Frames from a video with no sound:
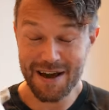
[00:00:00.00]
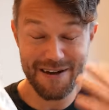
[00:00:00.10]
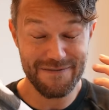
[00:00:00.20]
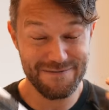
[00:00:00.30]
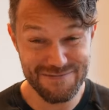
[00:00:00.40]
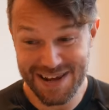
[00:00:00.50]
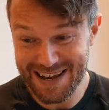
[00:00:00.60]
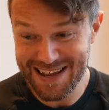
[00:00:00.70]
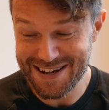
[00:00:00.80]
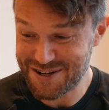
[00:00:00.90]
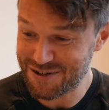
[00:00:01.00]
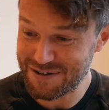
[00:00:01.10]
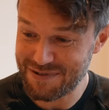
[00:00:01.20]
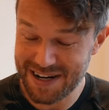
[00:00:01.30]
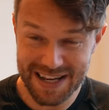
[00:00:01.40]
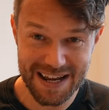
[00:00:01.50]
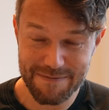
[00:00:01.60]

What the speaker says: I've really enjoyed running it.